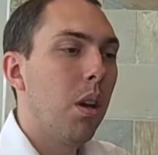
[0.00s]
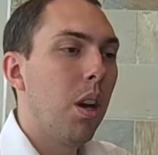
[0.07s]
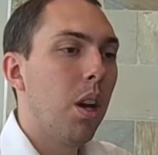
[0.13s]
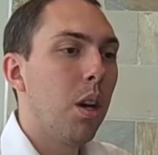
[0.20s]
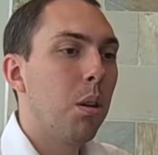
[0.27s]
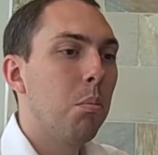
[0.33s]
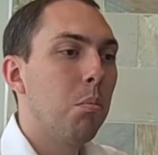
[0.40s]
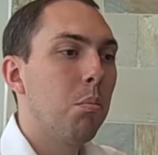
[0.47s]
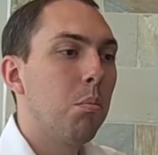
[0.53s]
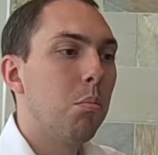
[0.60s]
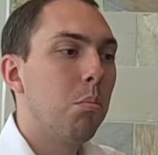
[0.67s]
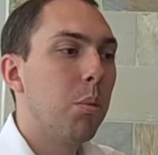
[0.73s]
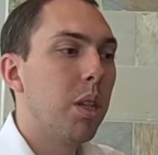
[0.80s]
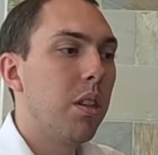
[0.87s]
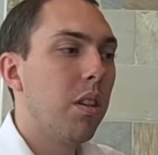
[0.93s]
Um,
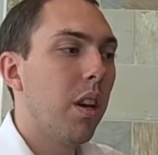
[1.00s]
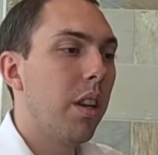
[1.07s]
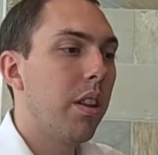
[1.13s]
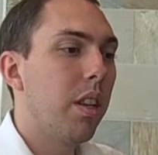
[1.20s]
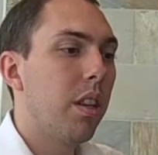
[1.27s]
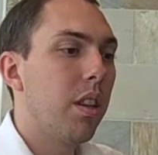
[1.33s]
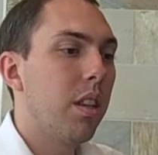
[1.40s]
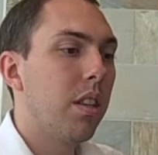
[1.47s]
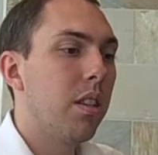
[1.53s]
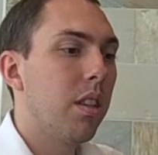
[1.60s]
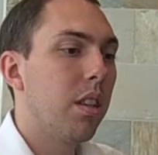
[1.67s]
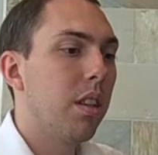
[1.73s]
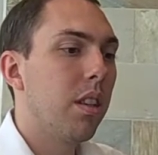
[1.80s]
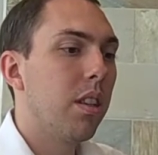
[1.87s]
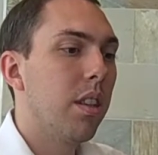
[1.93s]
but I think that
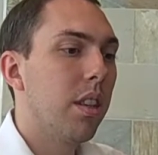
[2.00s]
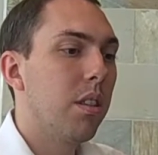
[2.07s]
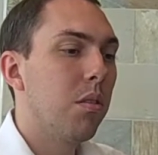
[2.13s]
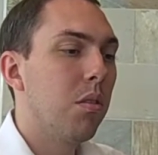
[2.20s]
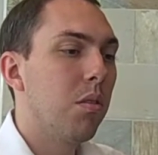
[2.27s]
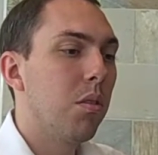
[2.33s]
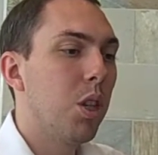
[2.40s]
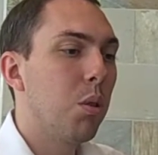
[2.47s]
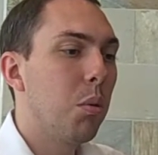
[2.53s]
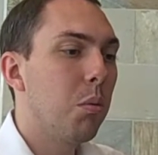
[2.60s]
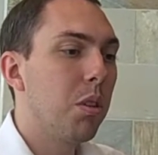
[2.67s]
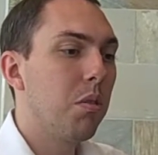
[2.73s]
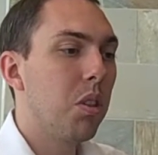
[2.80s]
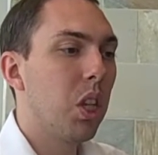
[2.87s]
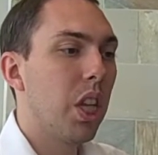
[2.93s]
uh, that you know what
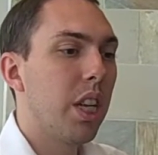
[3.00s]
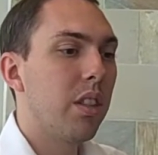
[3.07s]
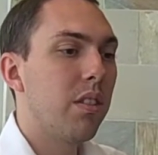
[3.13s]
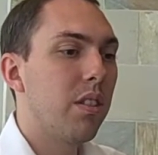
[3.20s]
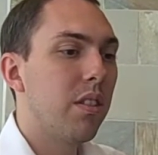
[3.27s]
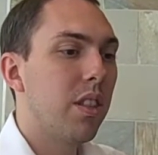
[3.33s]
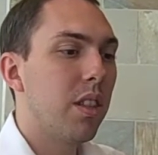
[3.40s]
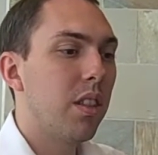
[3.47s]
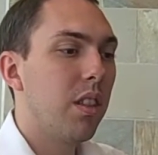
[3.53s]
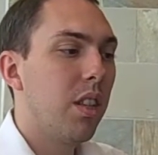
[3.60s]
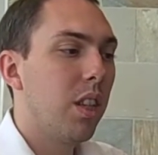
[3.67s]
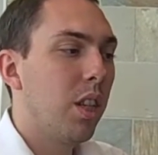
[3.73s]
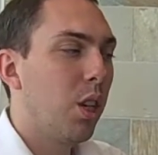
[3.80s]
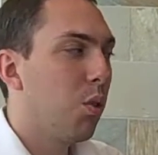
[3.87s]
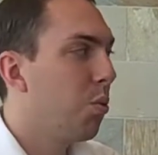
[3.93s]
we realized is that
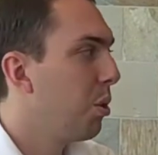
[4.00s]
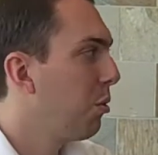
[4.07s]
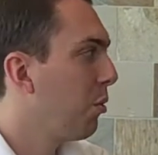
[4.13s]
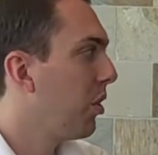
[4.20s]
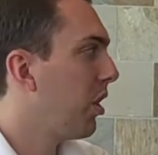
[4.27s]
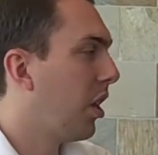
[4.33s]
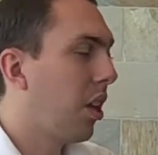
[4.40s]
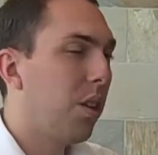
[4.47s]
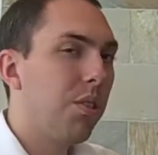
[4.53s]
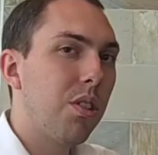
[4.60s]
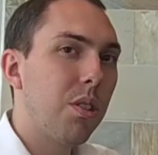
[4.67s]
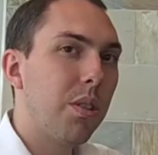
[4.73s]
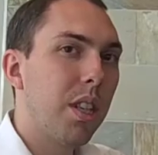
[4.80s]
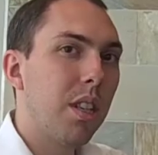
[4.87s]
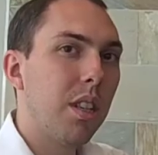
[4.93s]
we were really close
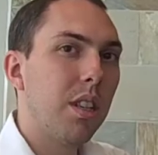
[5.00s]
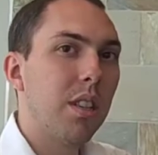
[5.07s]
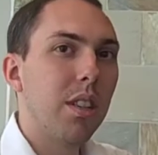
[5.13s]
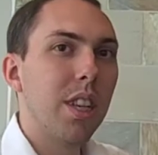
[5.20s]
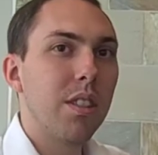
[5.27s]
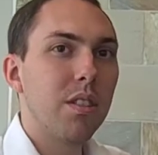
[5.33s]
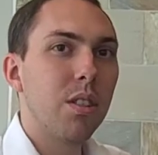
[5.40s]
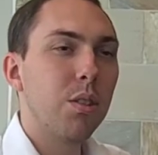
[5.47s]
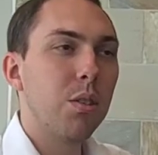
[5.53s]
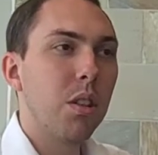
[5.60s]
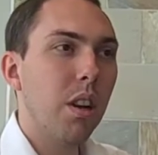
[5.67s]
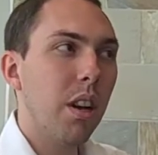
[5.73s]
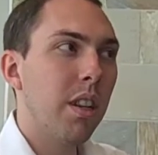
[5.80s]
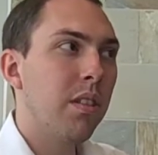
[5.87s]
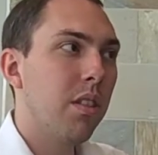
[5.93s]
to it, and so
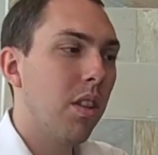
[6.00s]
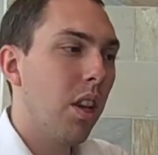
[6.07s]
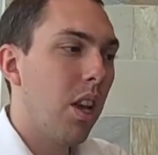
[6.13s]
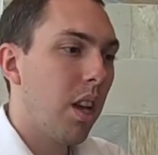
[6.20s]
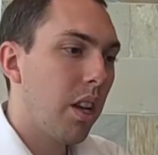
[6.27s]
to us,